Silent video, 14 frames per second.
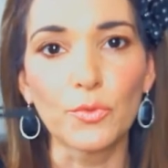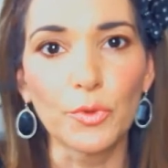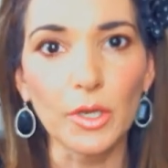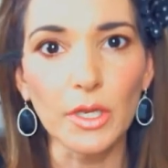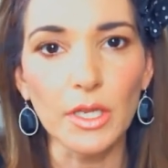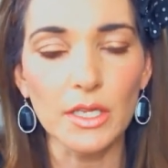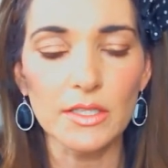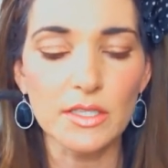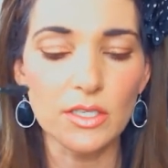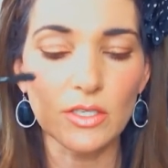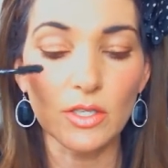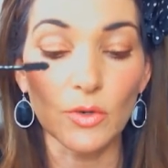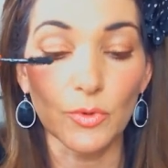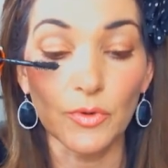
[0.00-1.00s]
really gets into
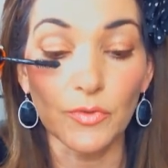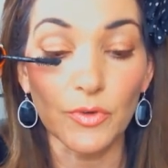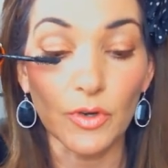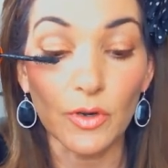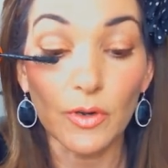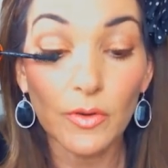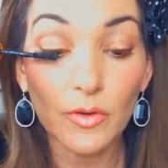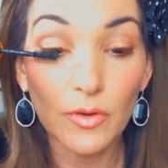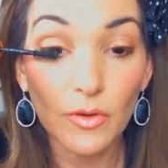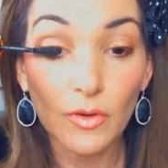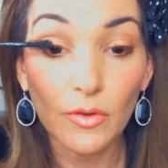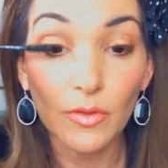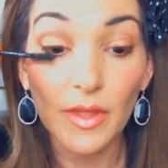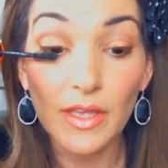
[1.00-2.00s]
the root of your
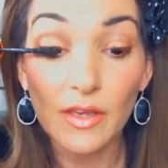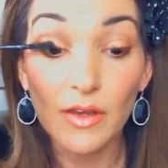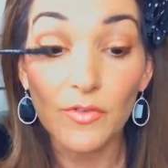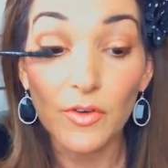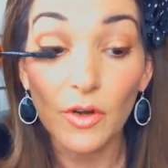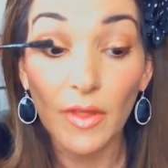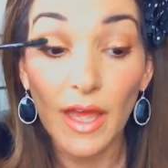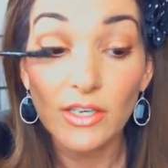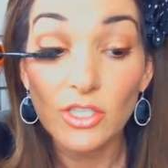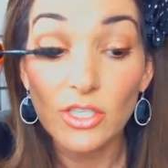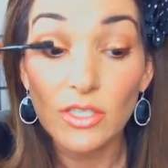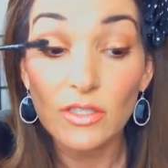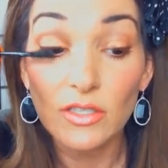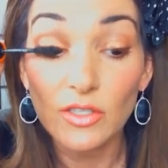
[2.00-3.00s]
of your
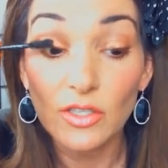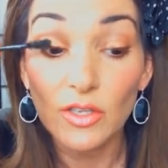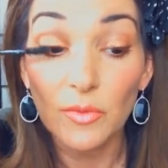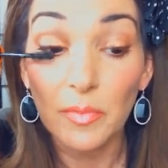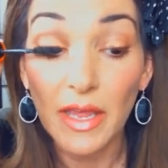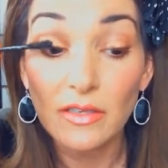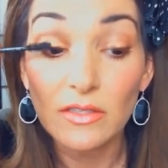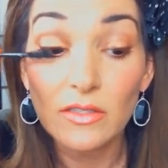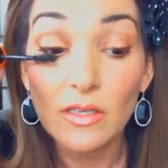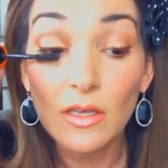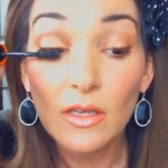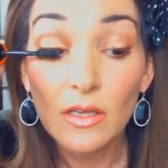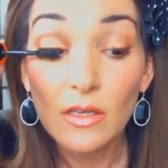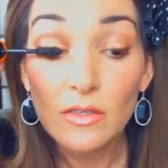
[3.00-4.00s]
lashes into the base.
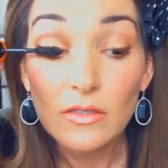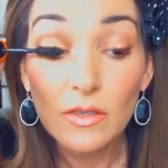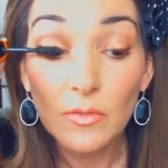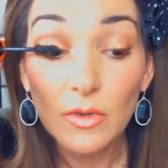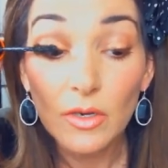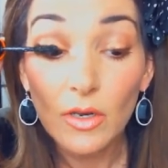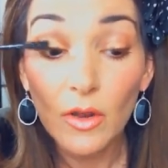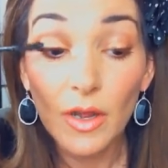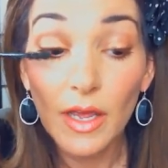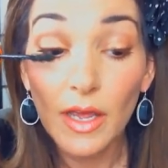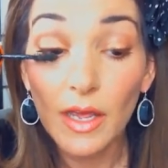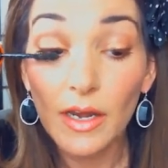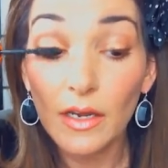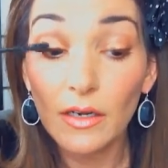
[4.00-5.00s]
So I'm going to go
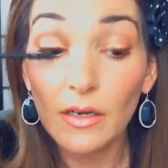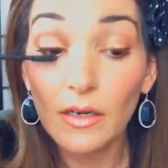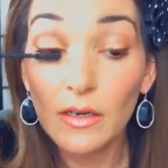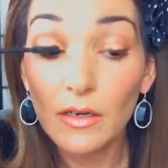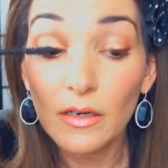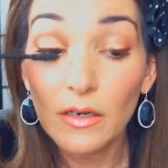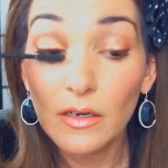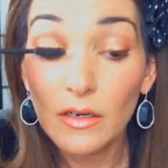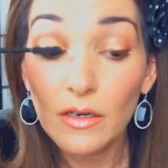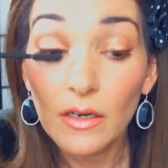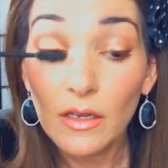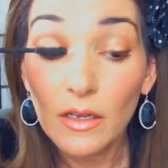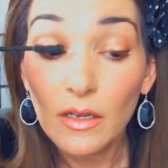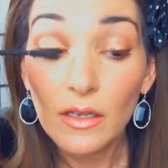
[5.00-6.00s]
ahead and
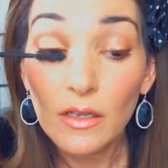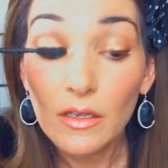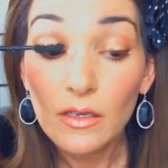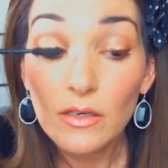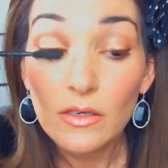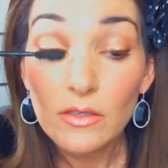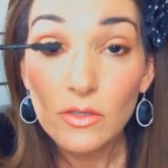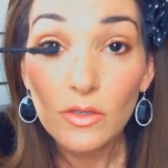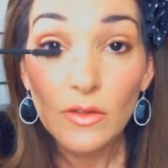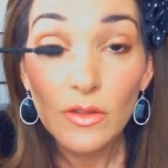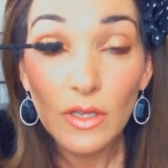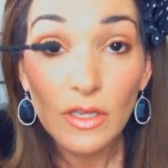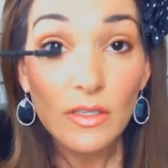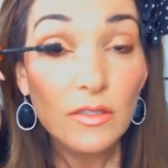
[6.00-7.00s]
do
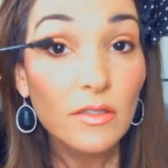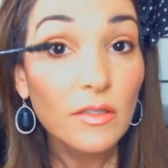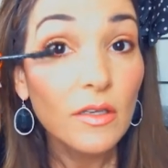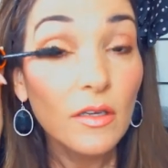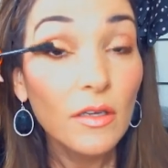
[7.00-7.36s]
this.